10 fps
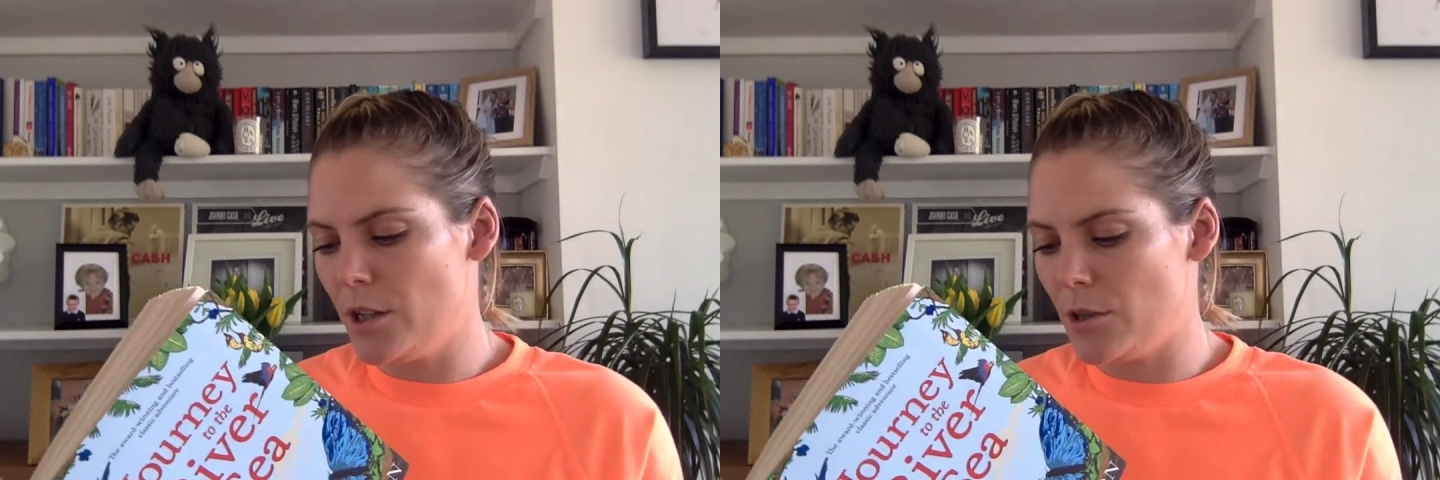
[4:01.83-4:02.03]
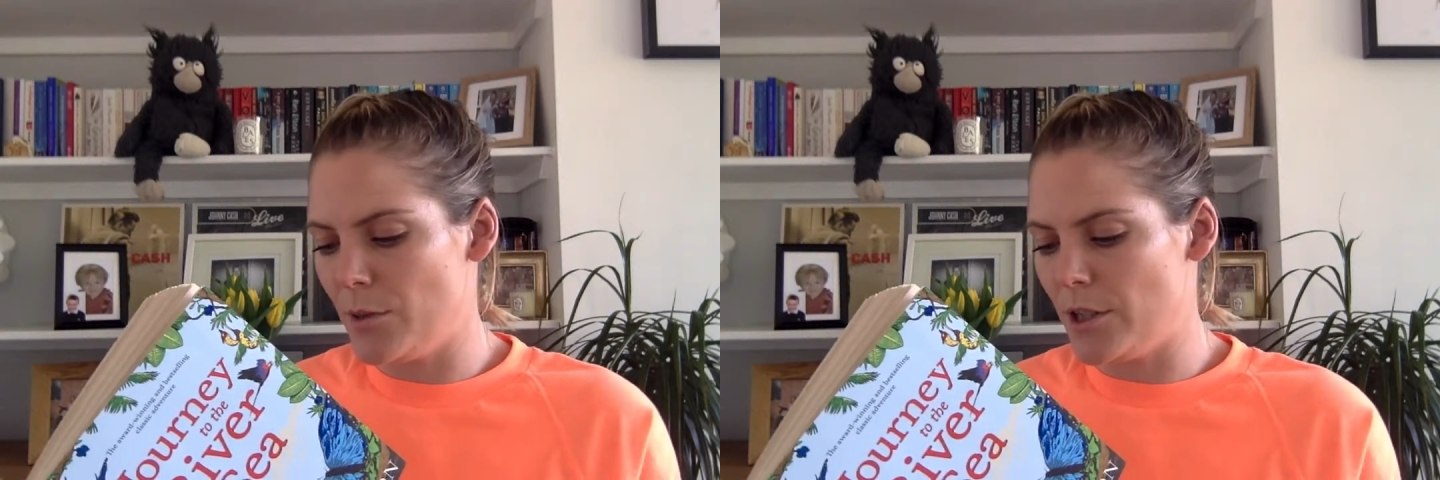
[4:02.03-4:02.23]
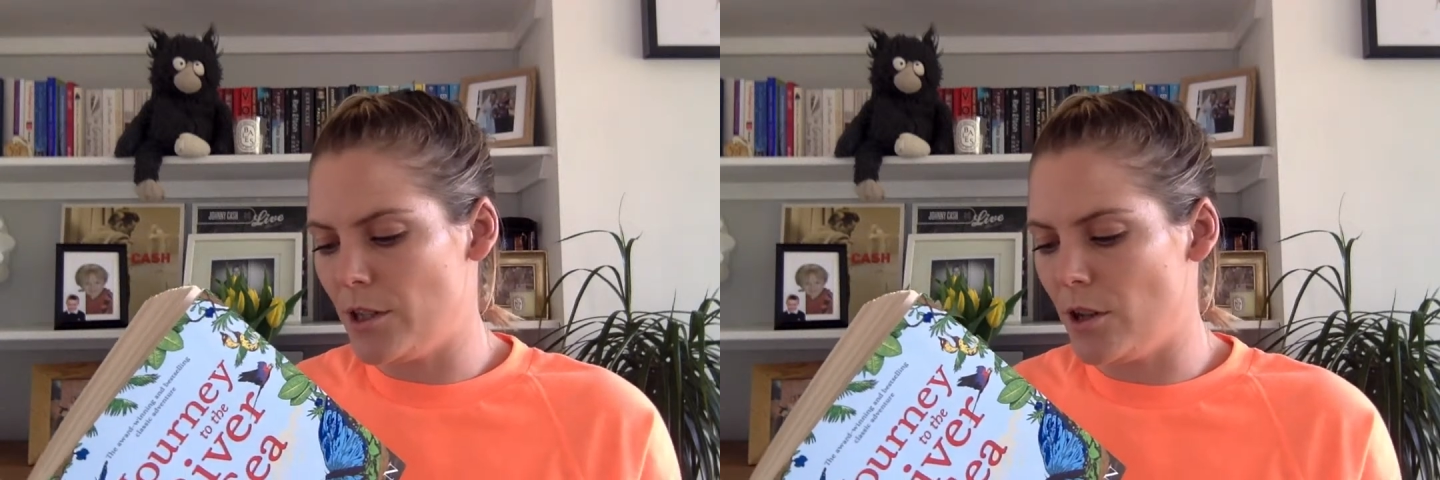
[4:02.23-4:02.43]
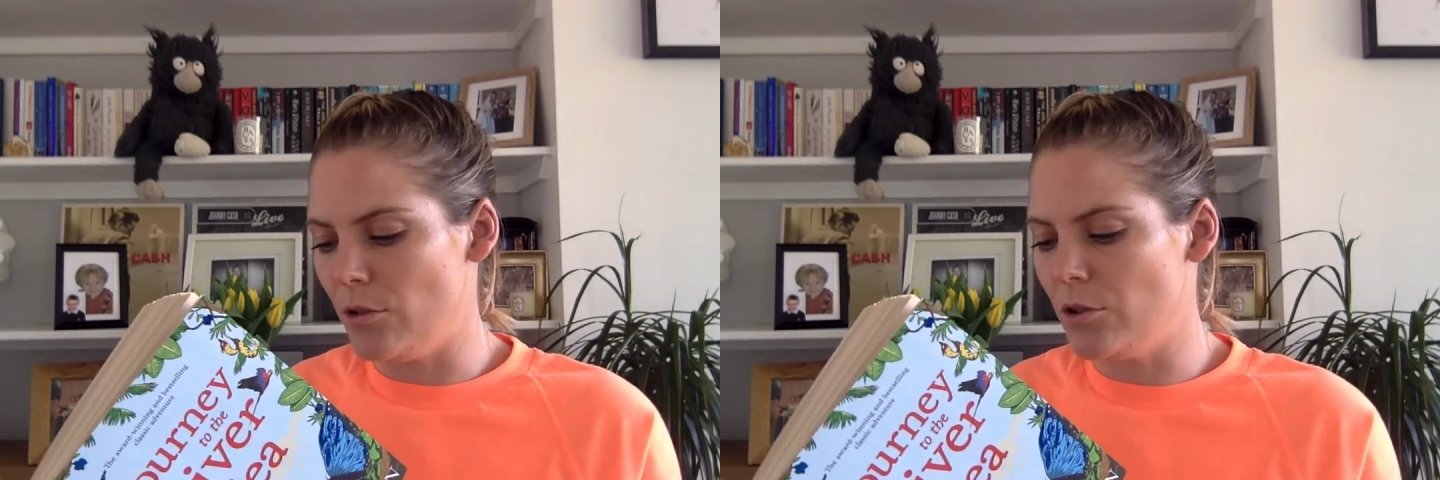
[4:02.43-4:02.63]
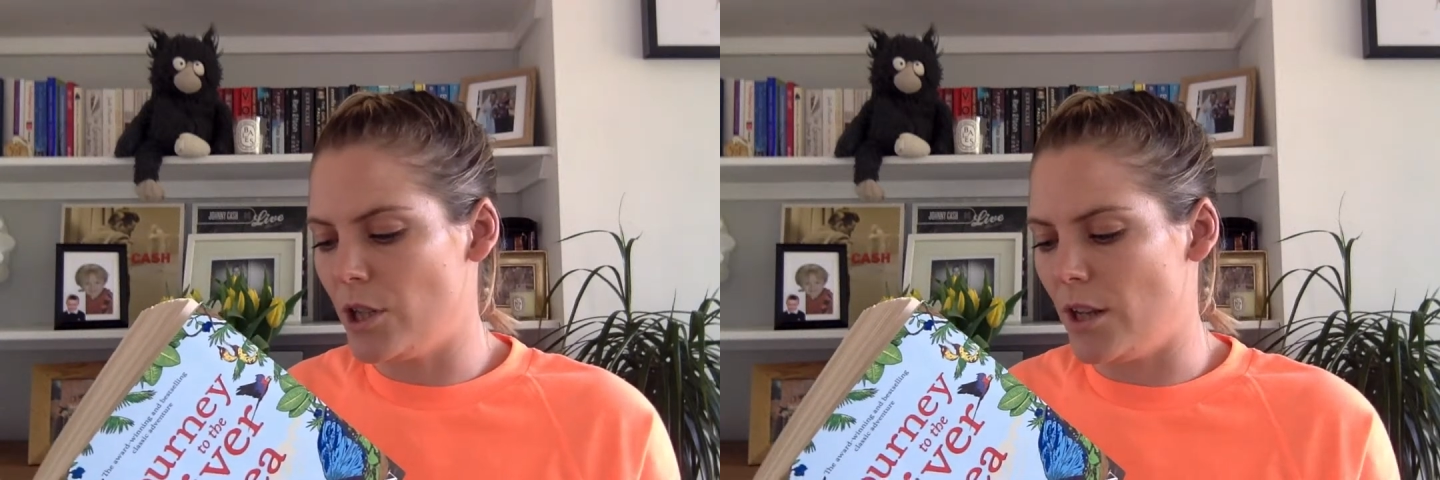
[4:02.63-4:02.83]
to which the
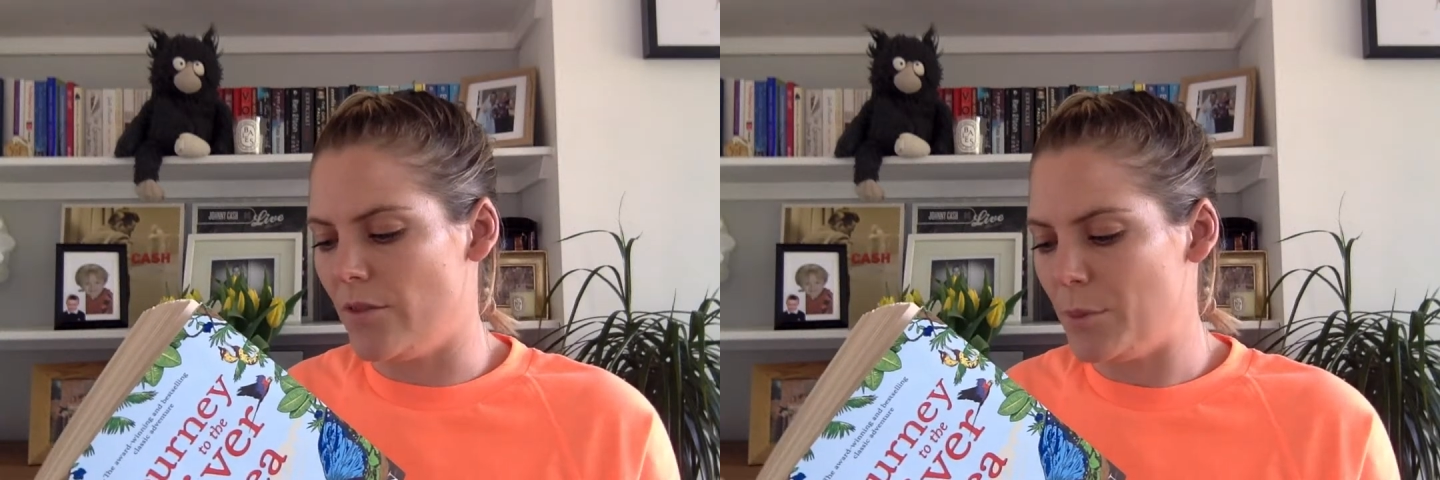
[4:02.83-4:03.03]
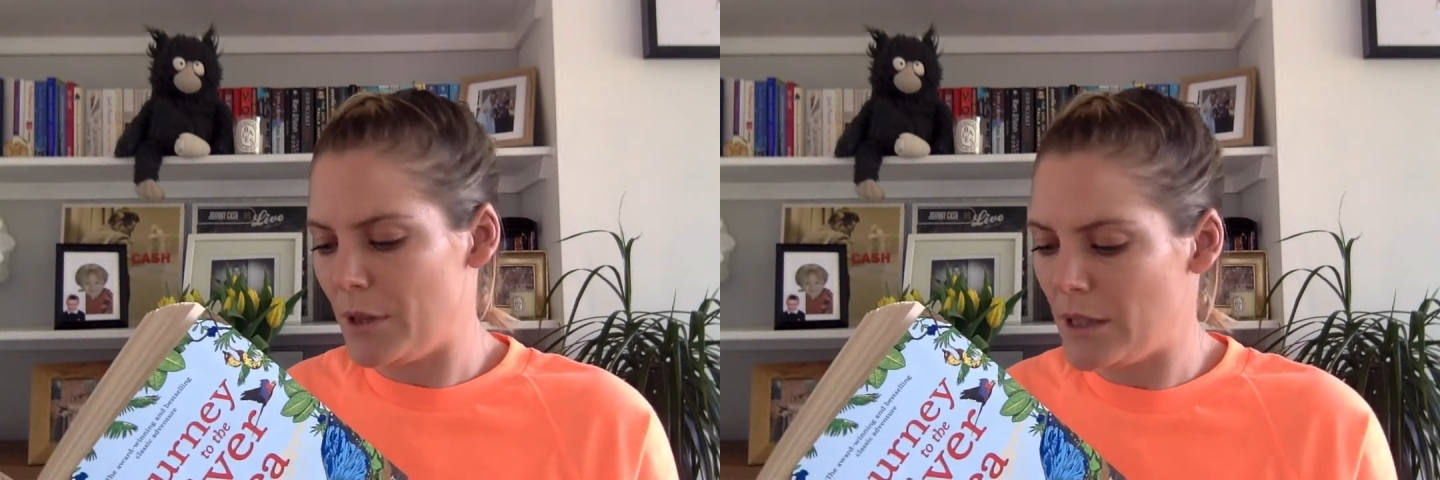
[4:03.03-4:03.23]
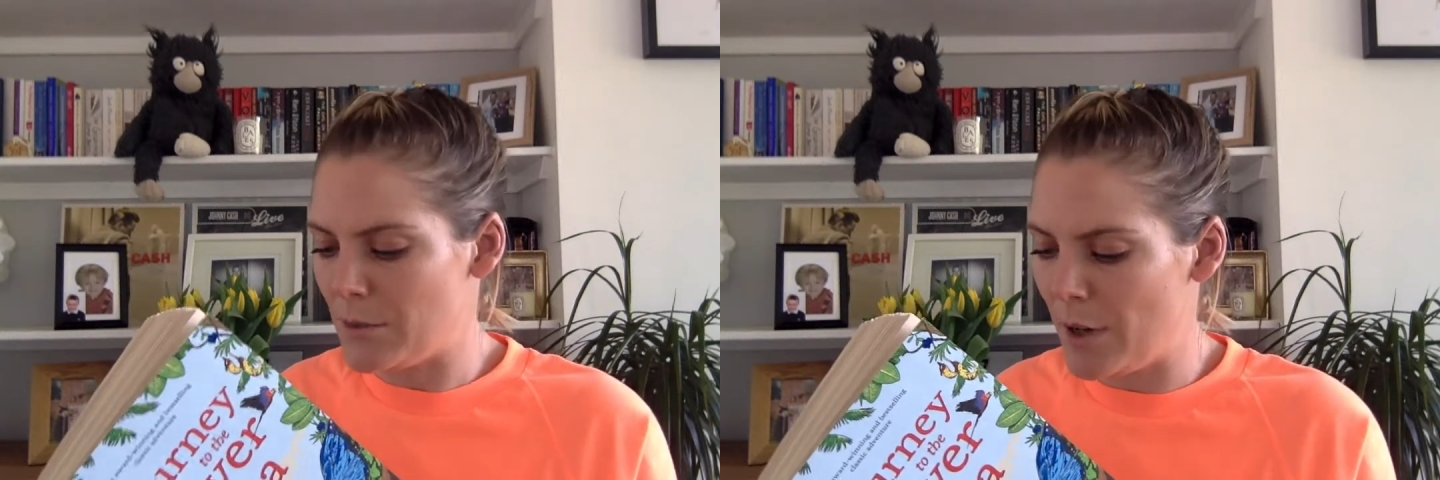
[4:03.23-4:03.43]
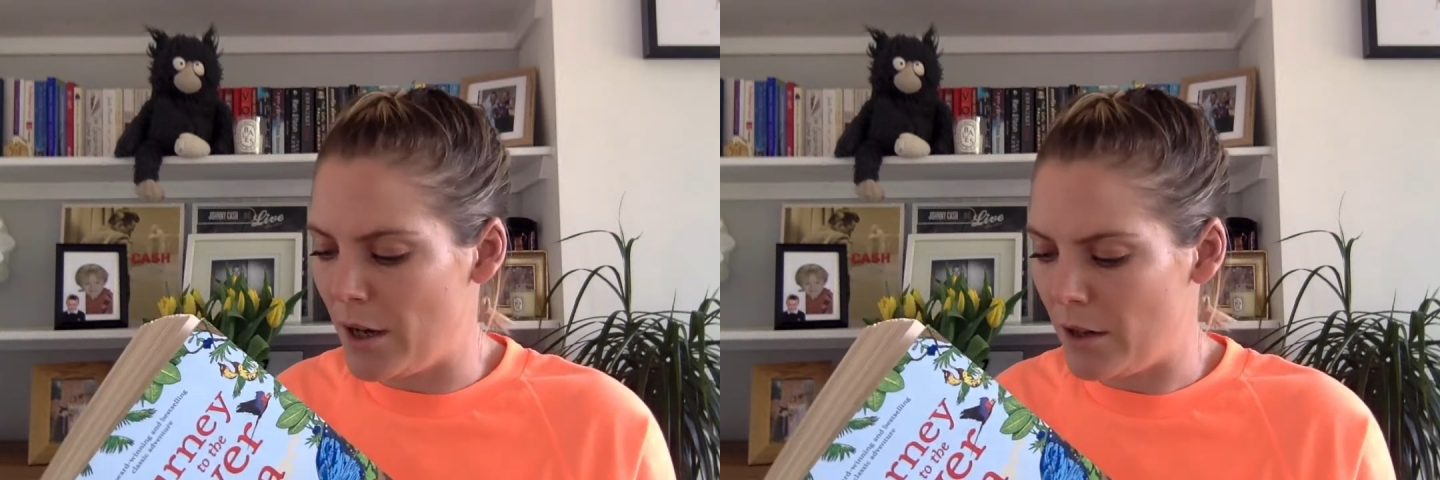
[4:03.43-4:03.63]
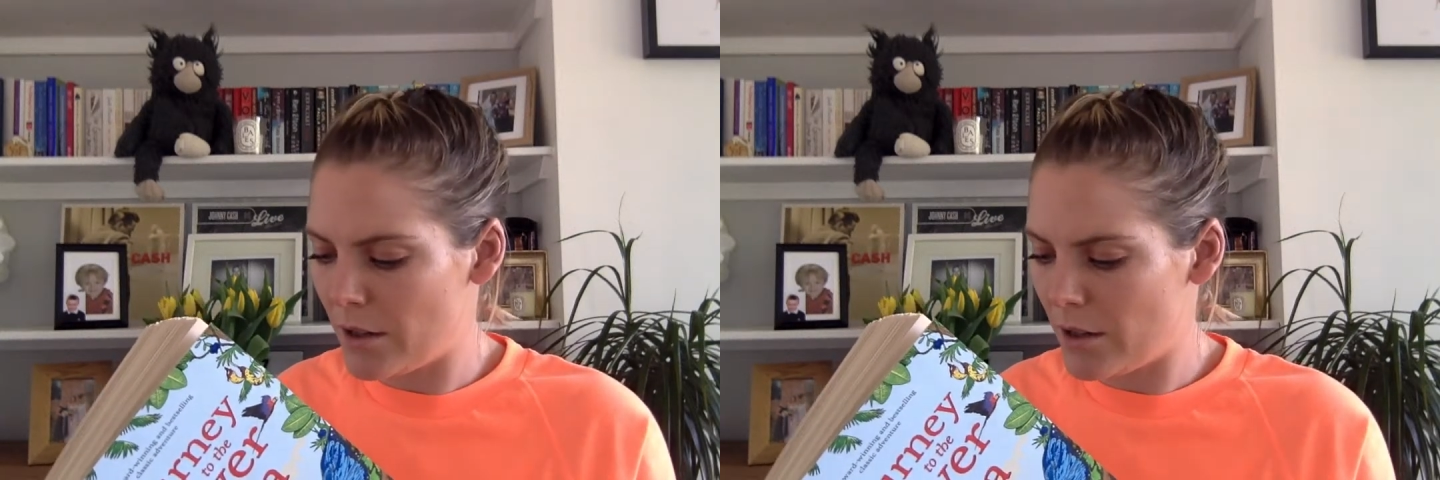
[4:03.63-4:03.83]
old chief put his
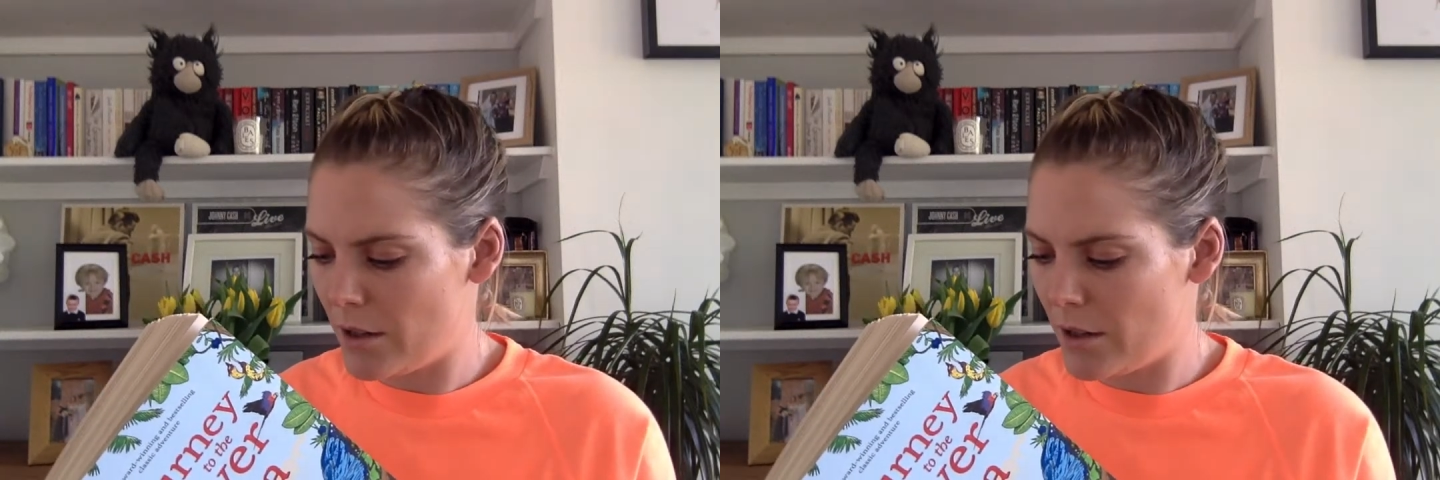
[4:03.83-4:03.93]
mark.